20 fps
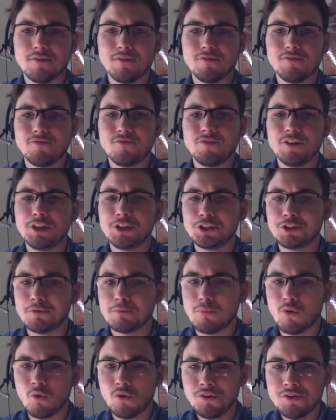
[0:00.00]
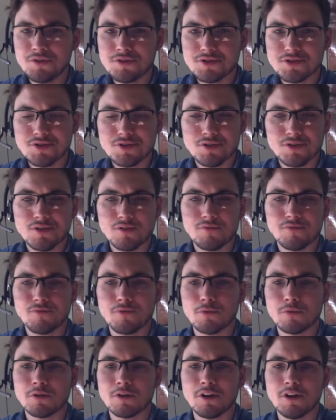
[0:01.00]
feature importance
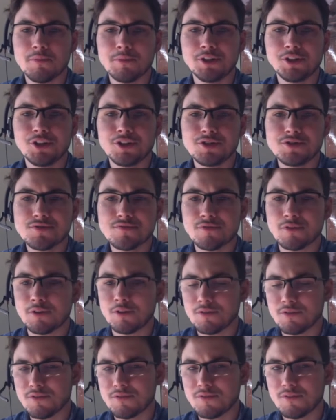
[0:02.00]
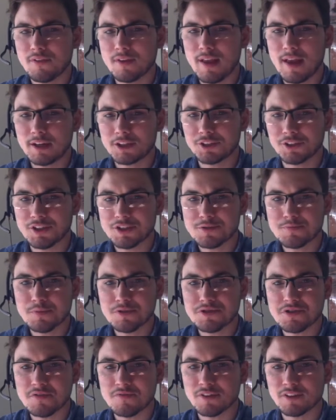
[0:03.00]
for images for actually
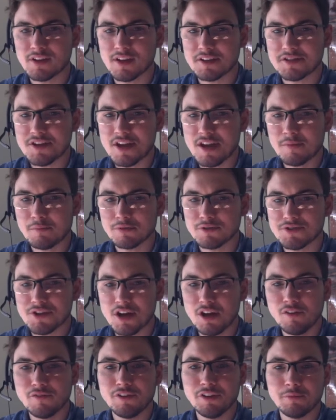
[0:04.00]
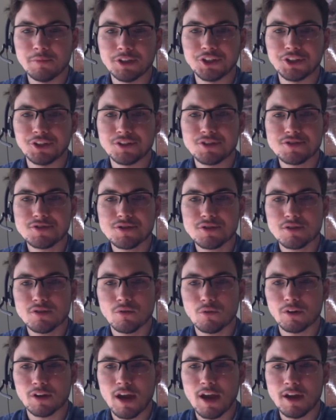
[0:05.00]
specific examples of images,
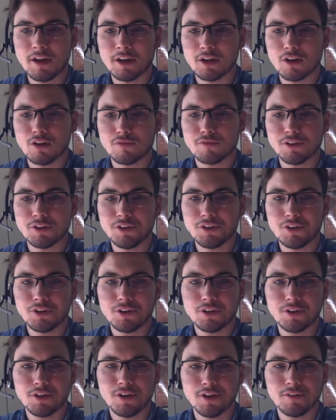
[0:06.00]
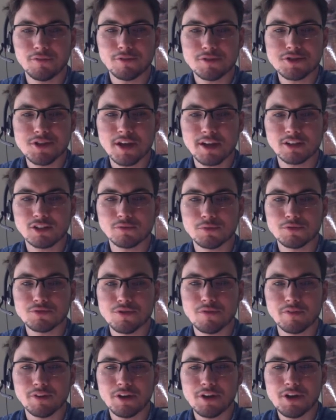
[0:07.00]
organic over here and recyclables
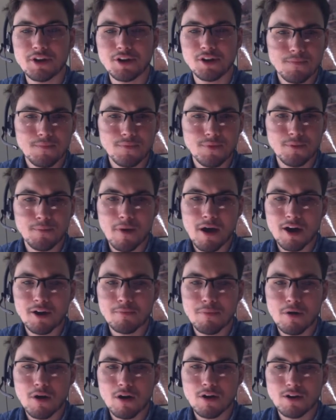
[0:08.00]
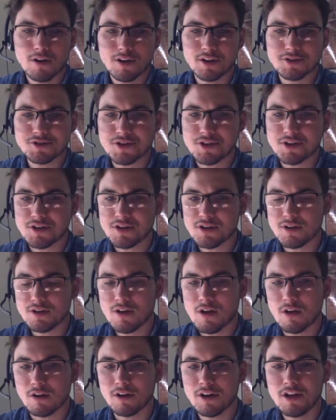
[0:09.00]
over here. The bottom part is
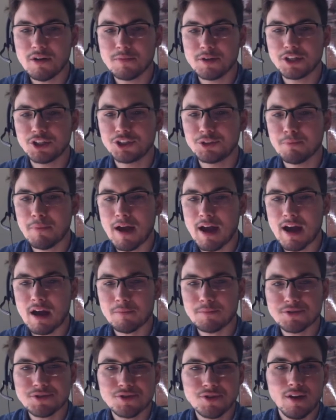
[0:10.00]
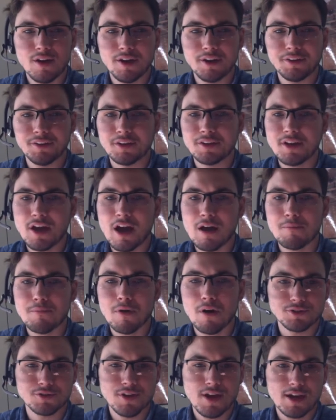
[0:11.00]
our image maps, and the top
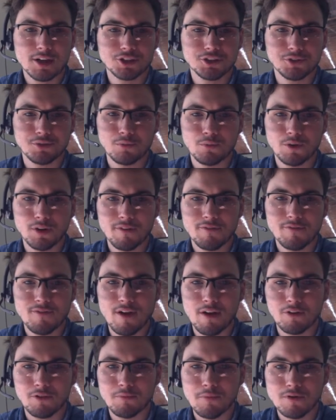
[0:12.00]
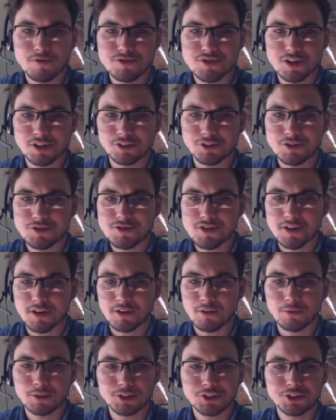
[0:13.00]
part actually what I found most
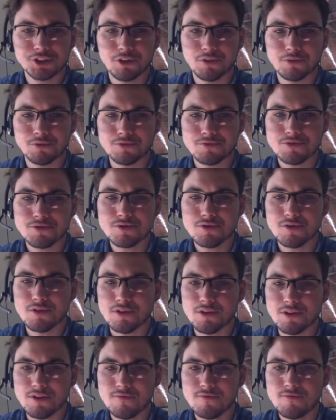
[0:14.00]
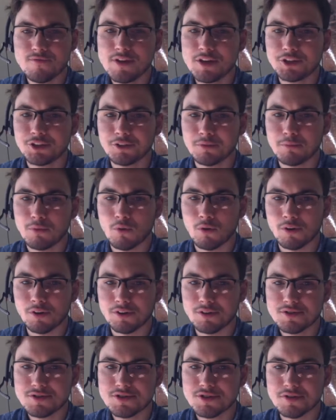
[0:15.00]
interesting, which shows the feature
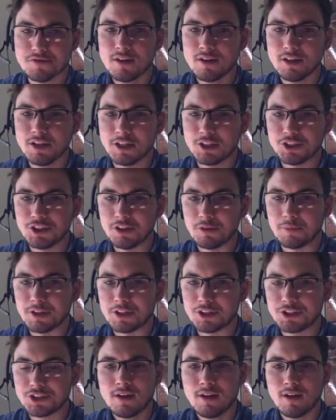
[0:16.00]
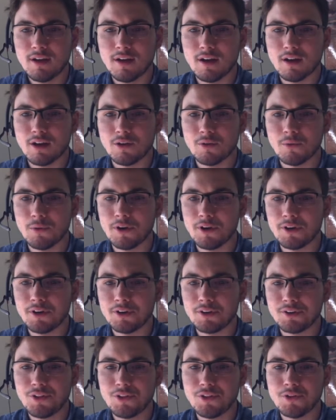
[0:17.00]
importance of each image,
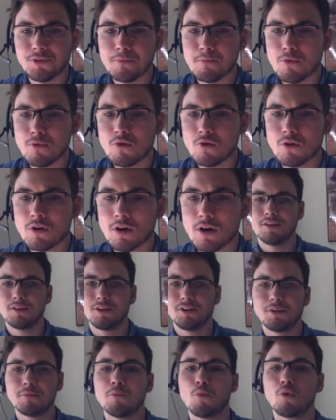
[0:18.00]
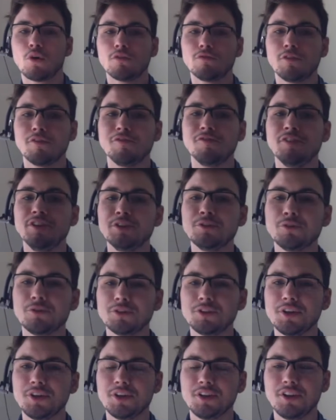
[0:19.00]
where the more
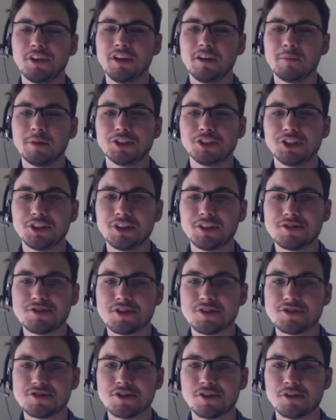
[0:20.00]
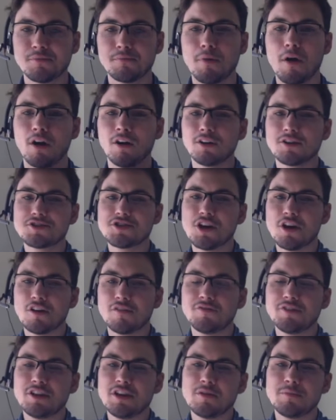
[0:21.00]
revealed the image is in certain parts
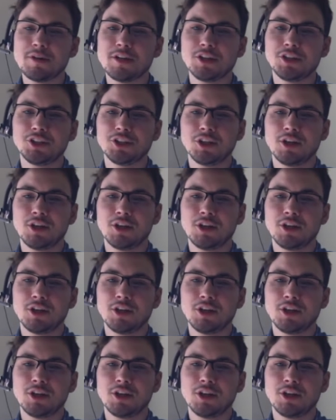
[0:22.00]
of the image,